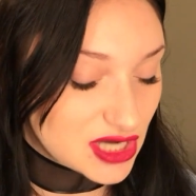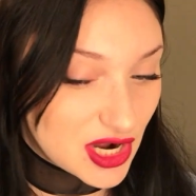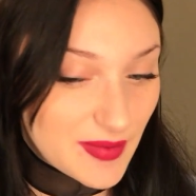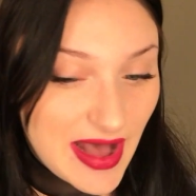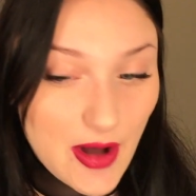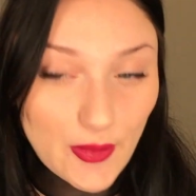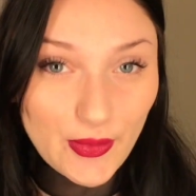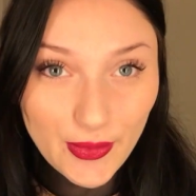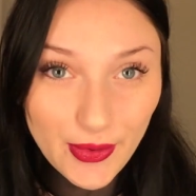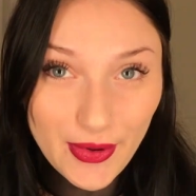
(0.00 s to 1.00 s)
talk about,
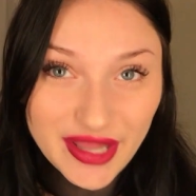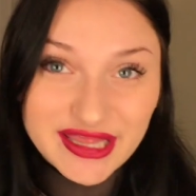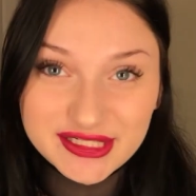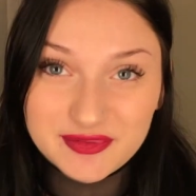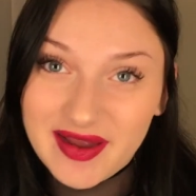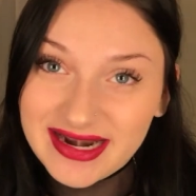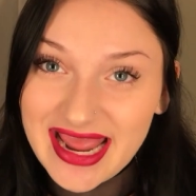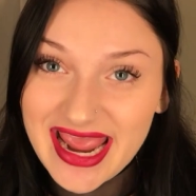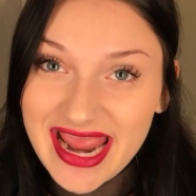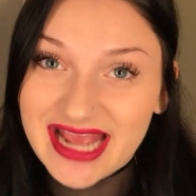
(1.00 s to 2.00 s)
this one
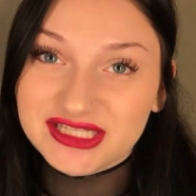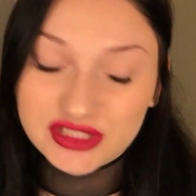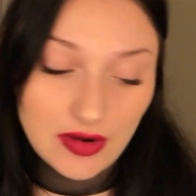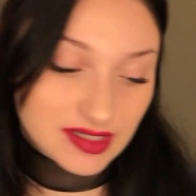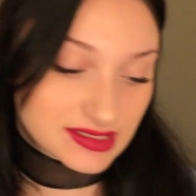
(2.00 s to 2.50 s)
is so